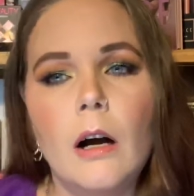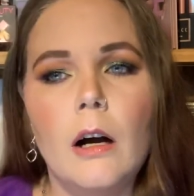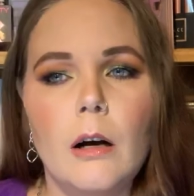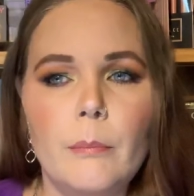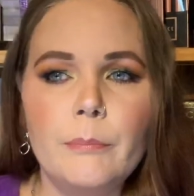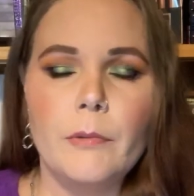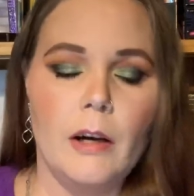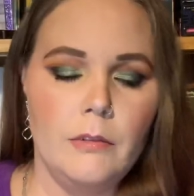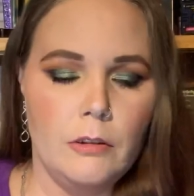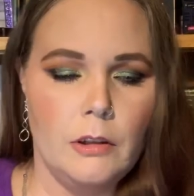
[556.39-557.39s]

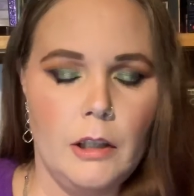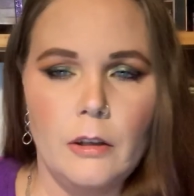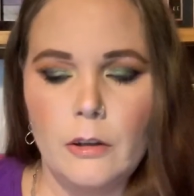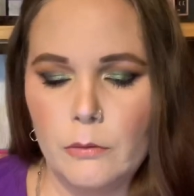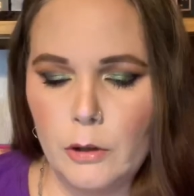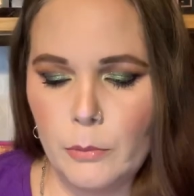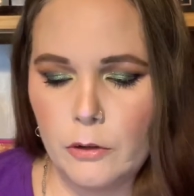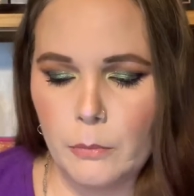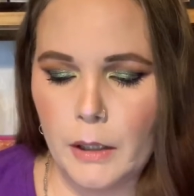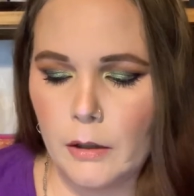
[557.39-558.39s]
Obviously, I'd heard
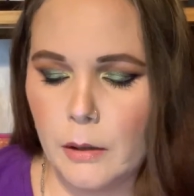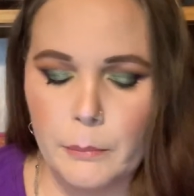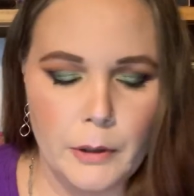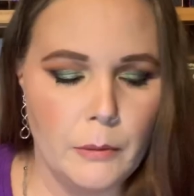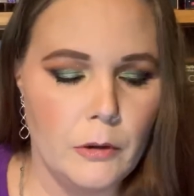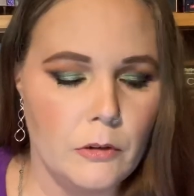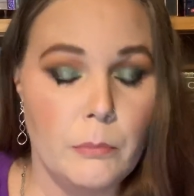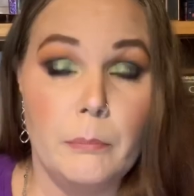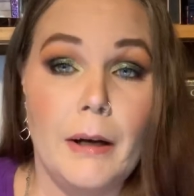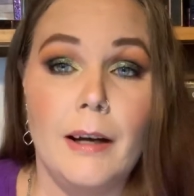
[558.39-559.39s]
rumors about it, but I
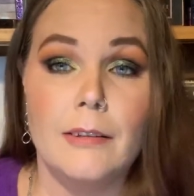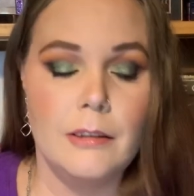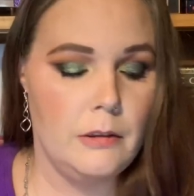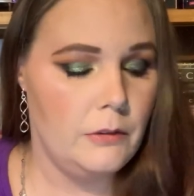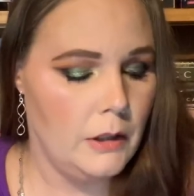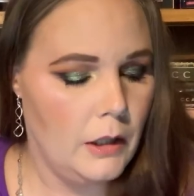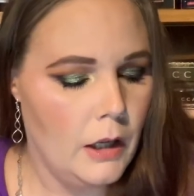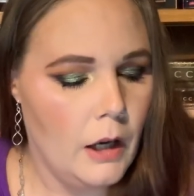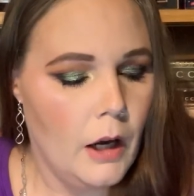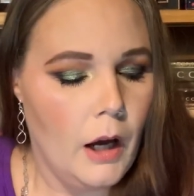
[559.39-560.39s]
wasn't positive.
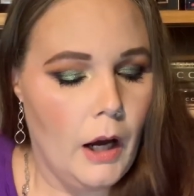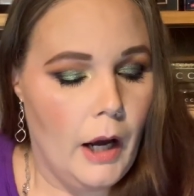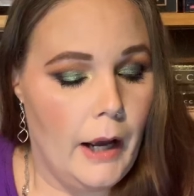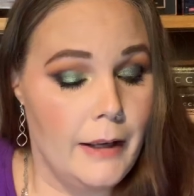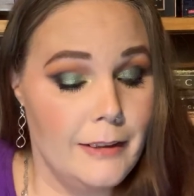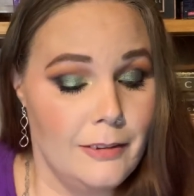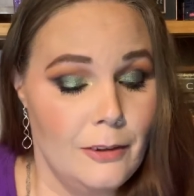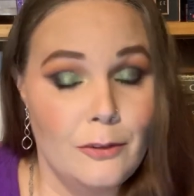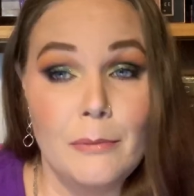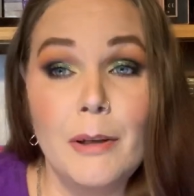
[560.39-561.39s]
And this
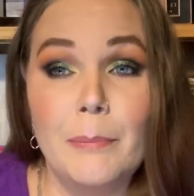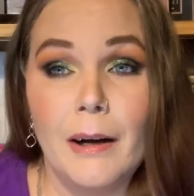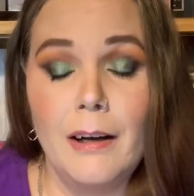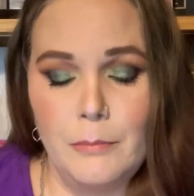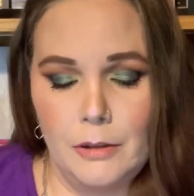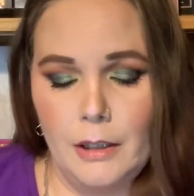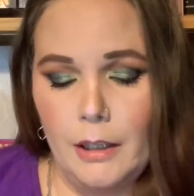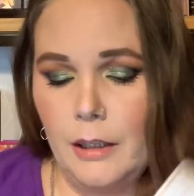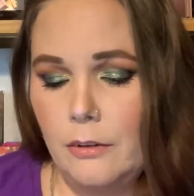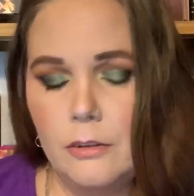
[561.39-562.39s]
is from the Balm, you
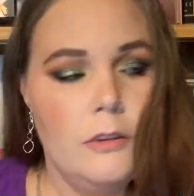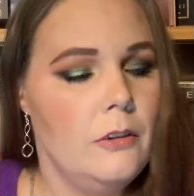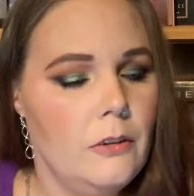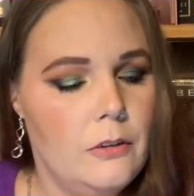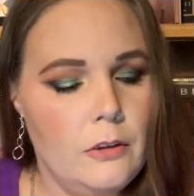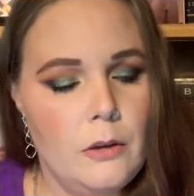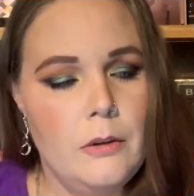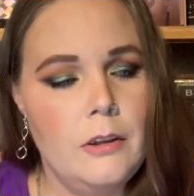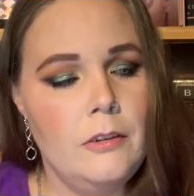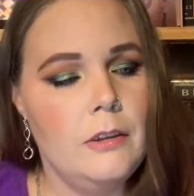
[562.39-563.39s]
guys. So
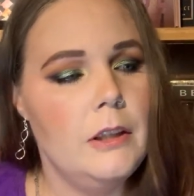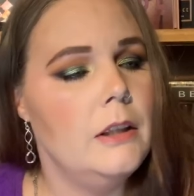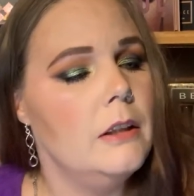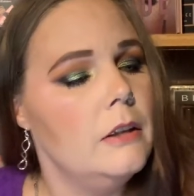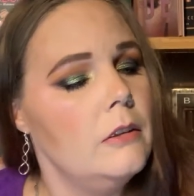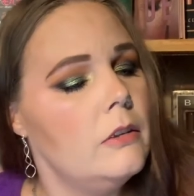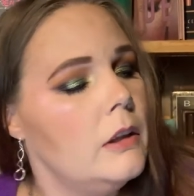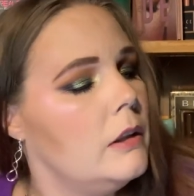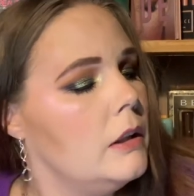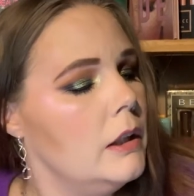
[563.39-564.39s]
this is
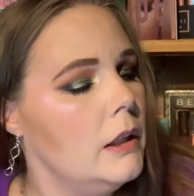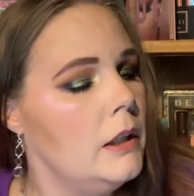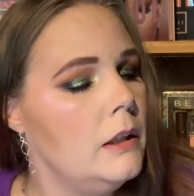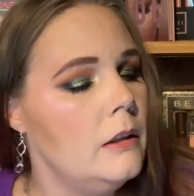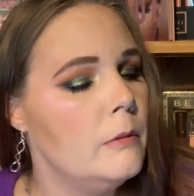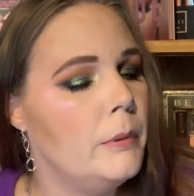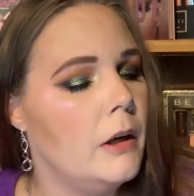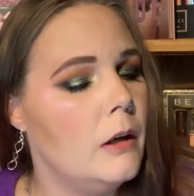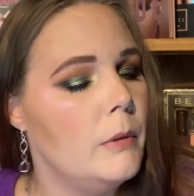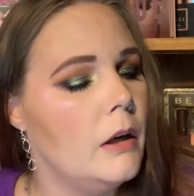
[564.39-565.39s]
In the
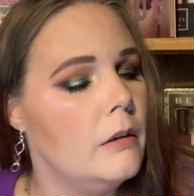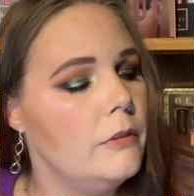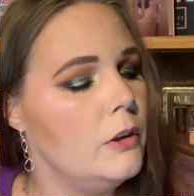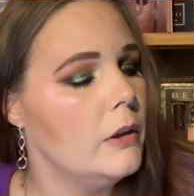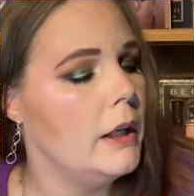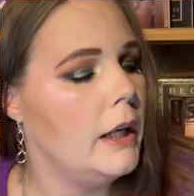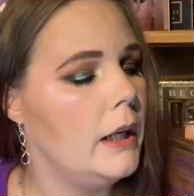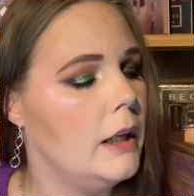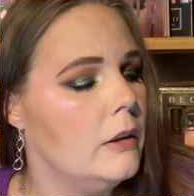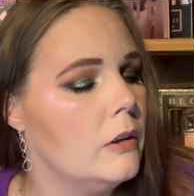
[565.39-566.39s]
Balm of Your
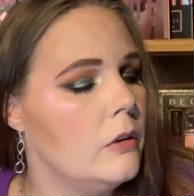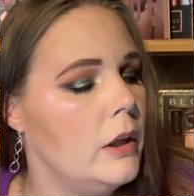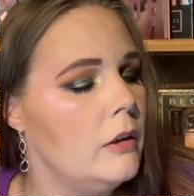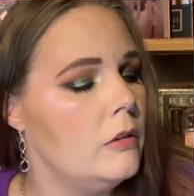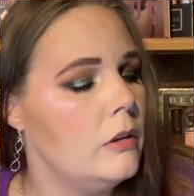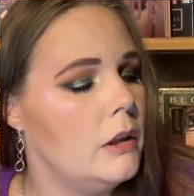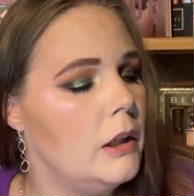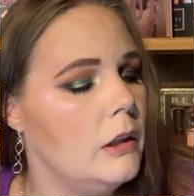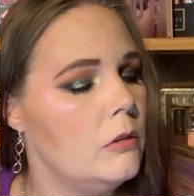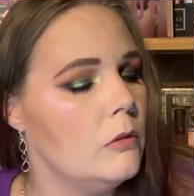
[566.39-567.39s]
Hand, Greatest
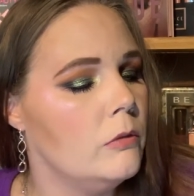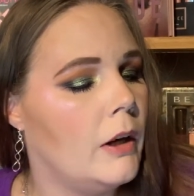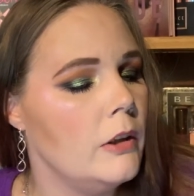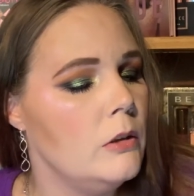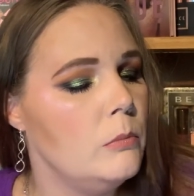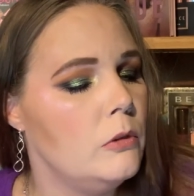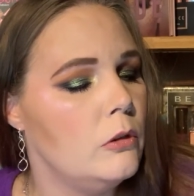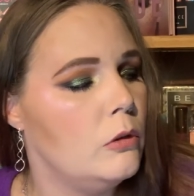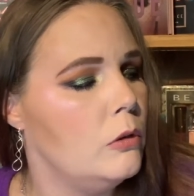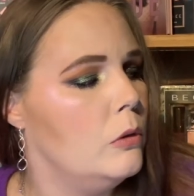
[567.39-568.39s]
Hits Volume
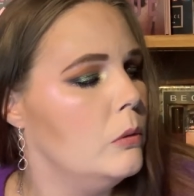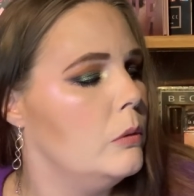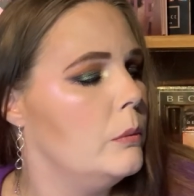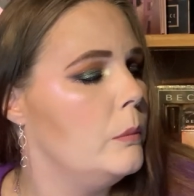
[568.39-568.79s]
2.